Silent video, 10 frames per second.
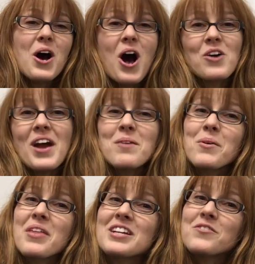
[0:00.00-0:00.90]
All right,
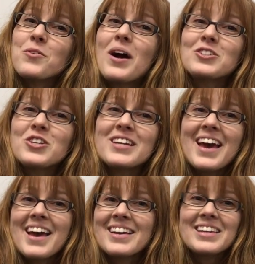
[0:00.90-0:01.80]
well thanks for watching
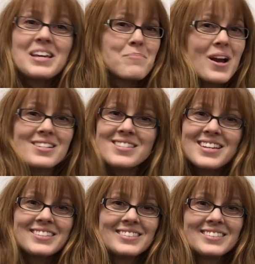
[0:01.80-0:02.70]
and keep practicing.